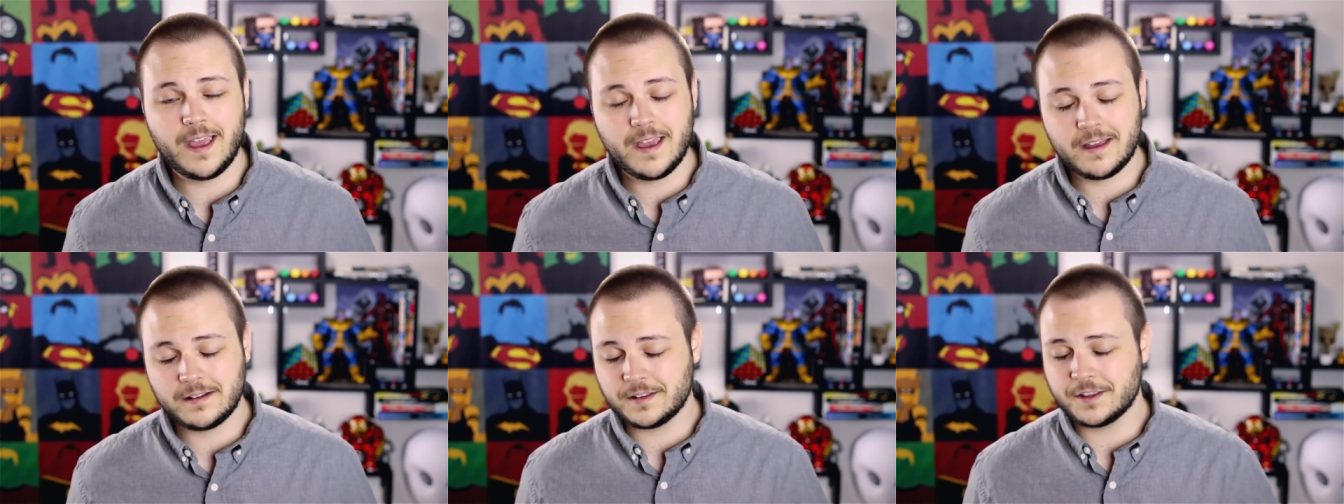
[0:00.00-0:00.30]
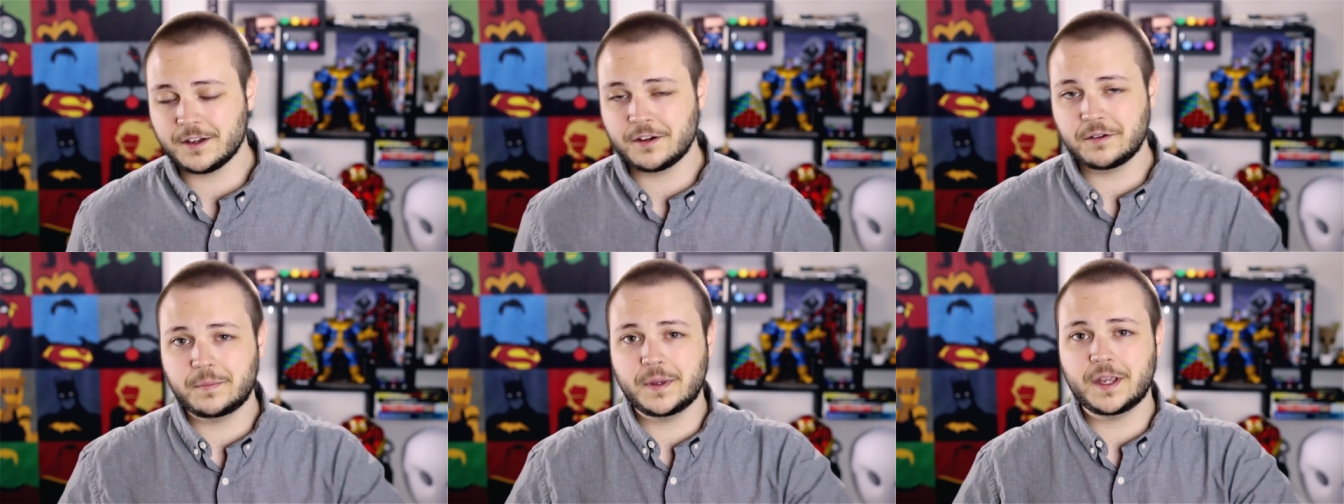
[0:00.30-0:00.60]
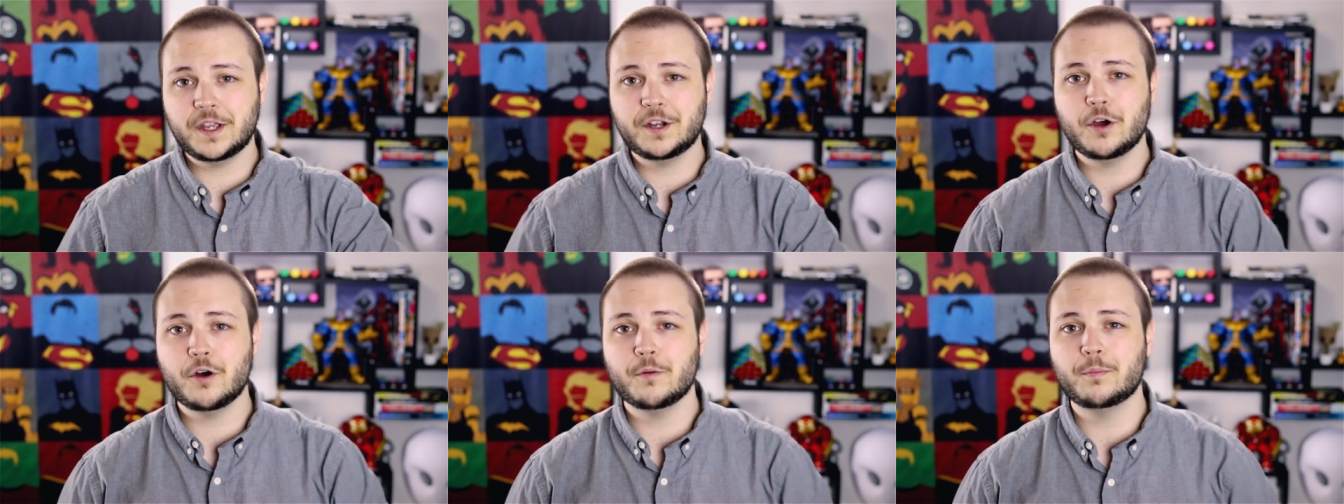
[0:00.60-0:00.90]
and there'd
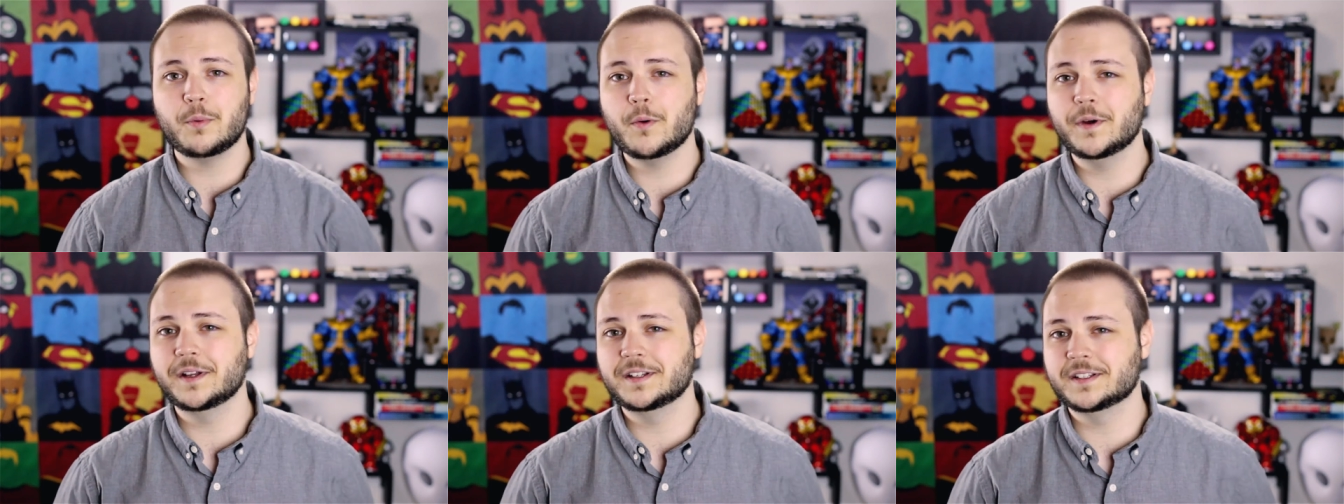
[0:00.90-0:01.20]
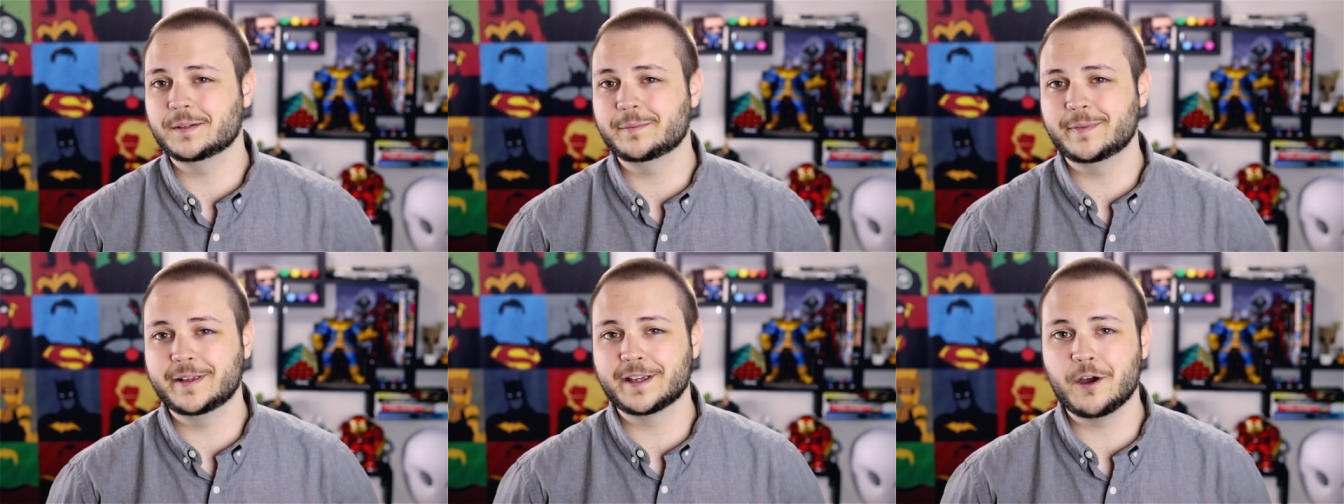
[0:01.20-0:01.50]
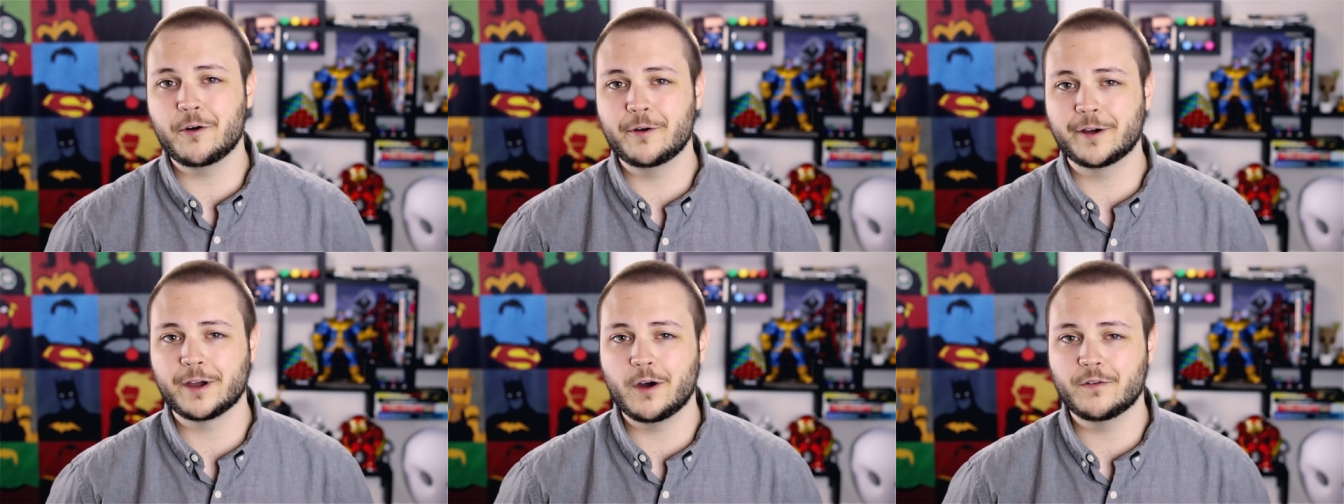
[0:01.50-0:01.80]
be no point in me
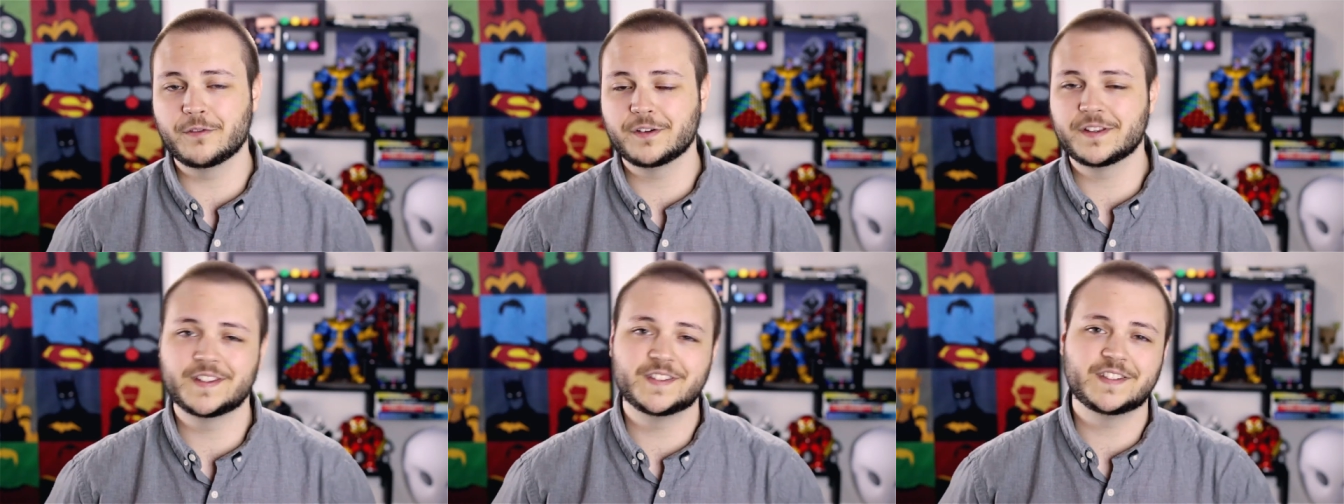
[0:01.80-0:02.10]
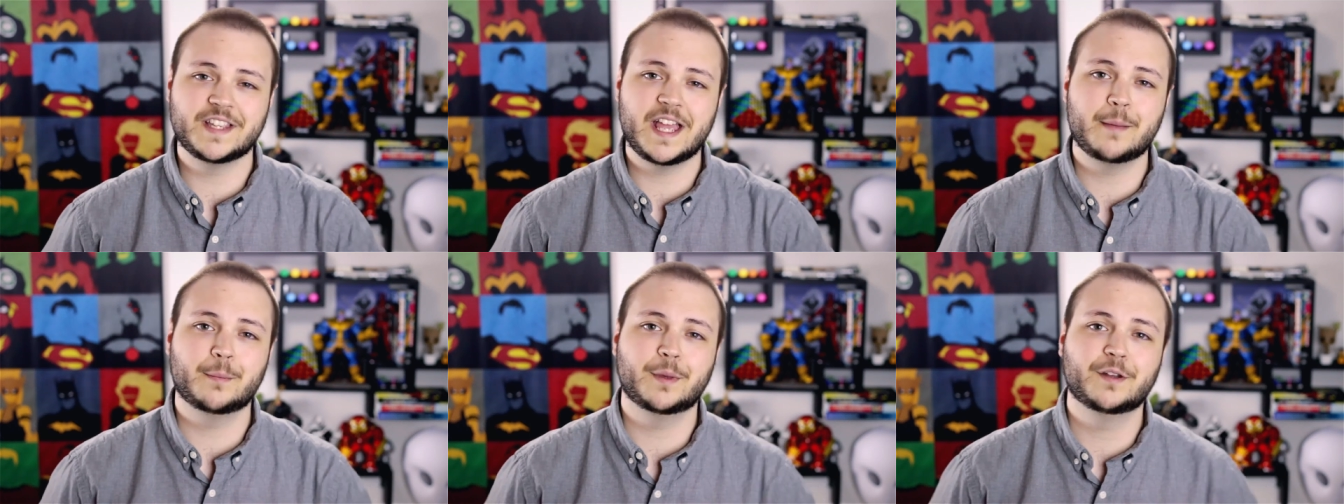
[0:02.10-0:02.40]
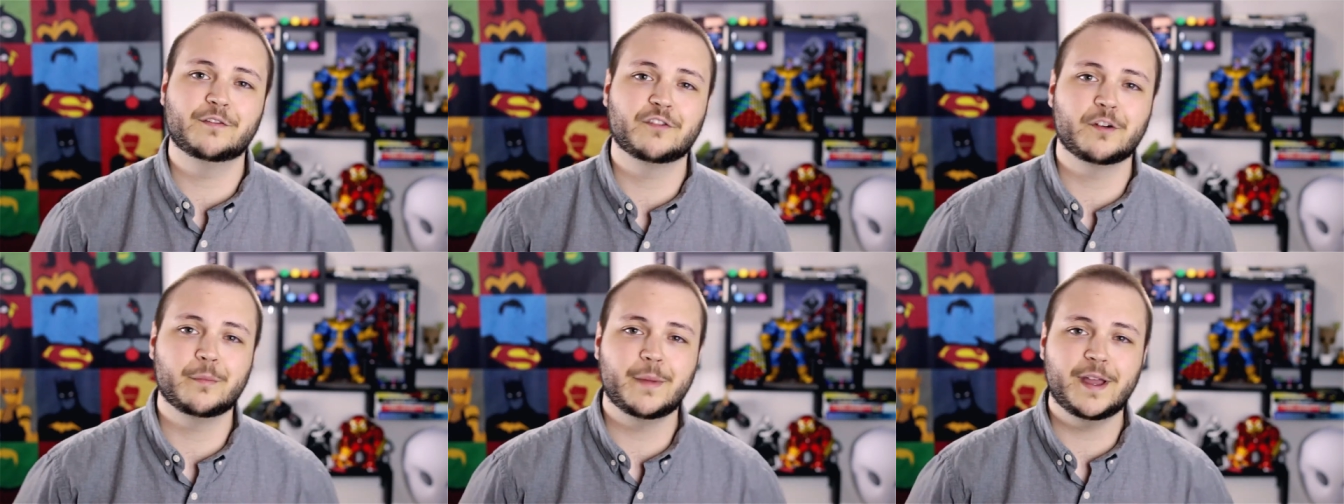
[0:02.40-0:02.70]
going over the same
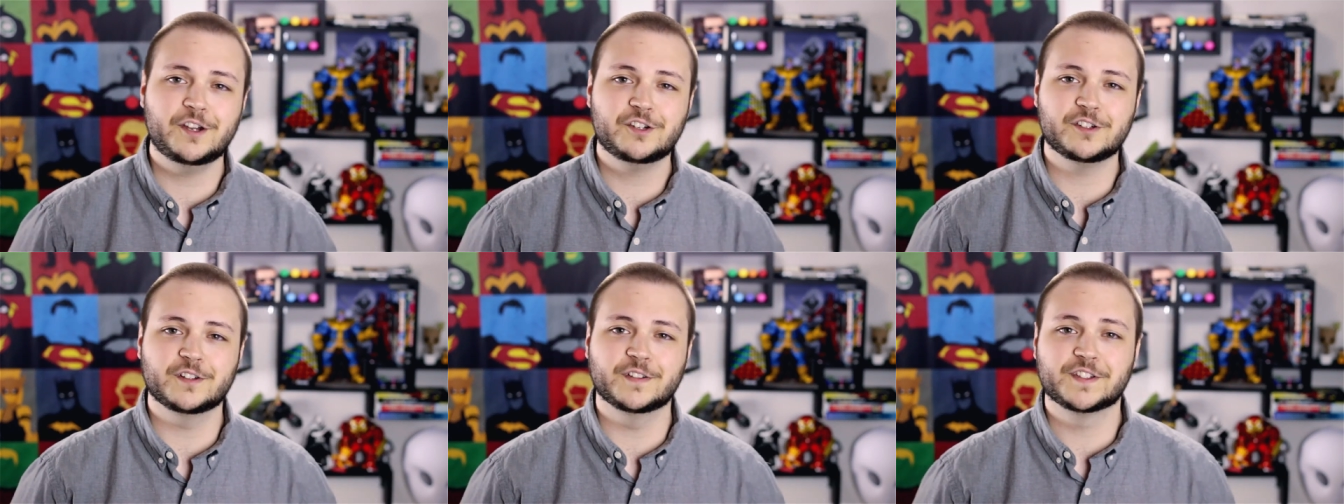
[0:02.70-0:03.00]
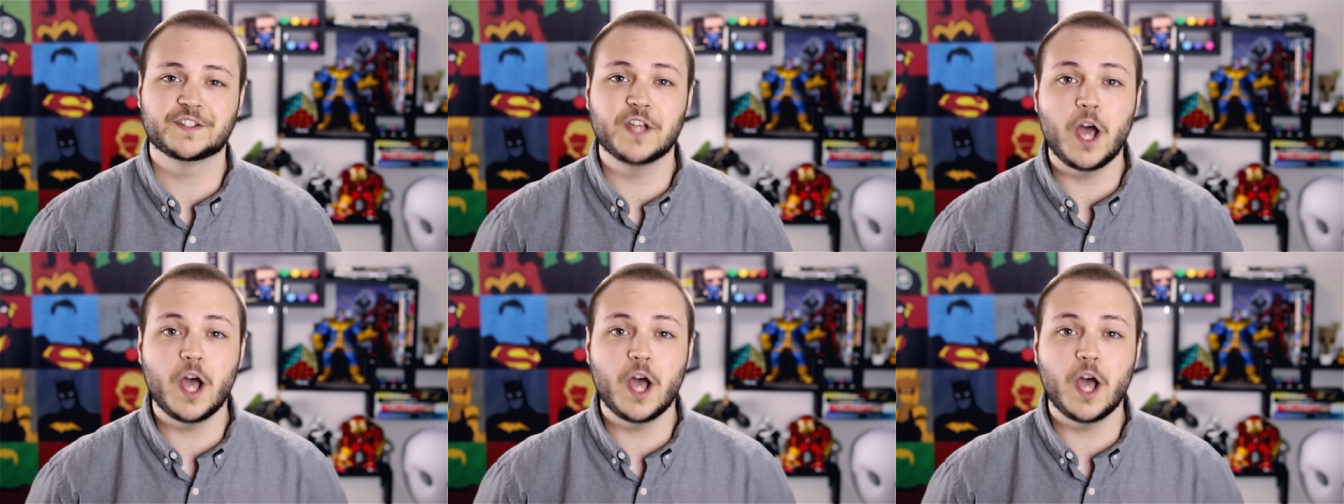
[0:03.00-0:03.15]
information.